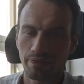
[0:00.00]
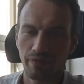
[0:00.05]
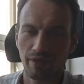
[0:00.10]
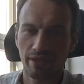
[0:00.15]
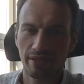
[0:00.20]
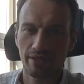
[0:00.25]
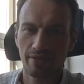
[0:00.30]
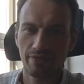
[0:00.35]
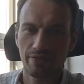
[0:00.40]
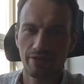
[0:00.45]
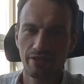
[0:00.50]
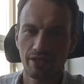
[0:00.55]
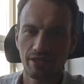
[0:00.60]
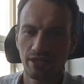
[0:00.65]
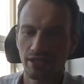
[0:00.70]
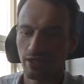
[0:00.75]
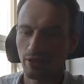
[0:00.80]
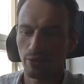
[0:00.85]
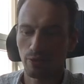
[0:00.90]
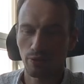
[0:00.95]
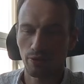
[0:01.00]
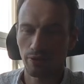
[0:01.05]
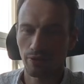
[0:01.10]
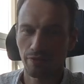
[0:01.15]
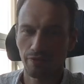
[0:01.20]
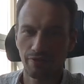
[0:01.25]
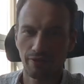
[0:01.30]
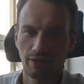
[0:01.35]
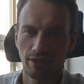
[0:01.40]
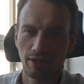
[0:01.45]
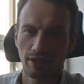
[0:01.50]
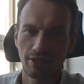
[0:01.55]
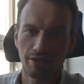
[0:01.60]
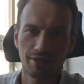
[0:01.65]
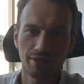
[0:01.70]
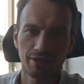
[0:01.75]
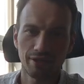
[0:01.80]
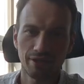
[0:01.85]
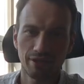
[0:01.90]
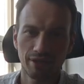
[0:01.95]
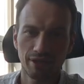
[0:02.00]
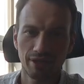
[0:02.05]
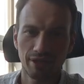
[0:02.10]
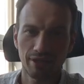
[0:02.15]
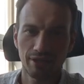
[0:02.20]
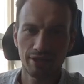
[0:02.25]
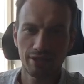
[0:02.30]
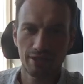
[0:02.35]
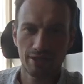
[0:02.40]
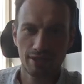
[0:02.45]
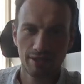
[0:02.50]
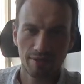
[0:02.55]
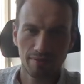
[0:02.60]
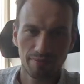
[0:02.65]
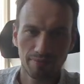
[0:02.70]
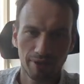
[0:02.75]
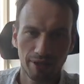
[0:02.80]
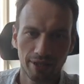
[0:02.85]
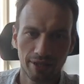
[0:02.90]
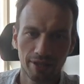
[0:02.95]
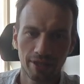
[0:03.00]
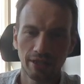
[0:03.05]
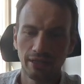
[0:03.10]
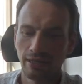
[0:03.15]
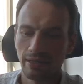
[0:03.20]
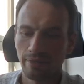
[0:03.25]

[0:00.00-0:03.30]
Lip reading: SFCD or Fanlier in this part.